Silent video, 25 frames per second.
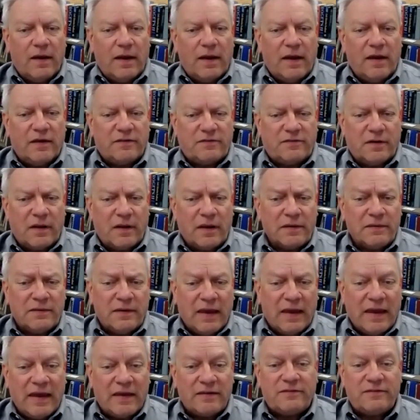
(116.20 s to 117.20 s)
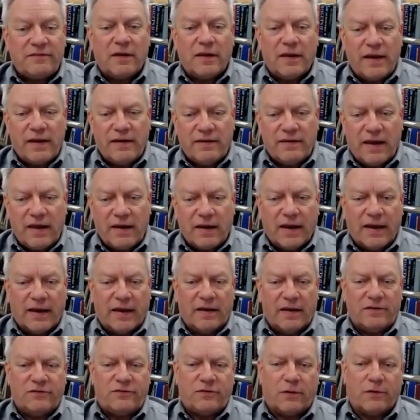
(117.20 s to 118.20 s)
SLA
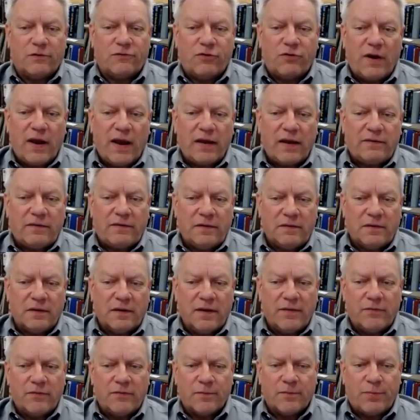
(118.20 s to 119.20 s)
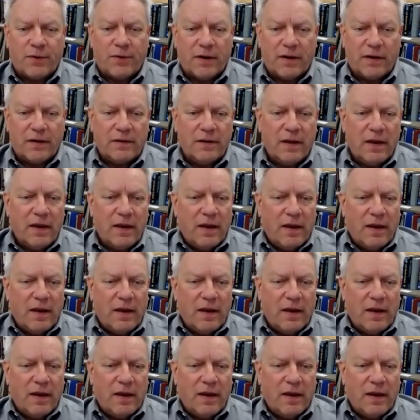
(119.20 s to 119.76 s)
deadlines are tracked and delivered upon,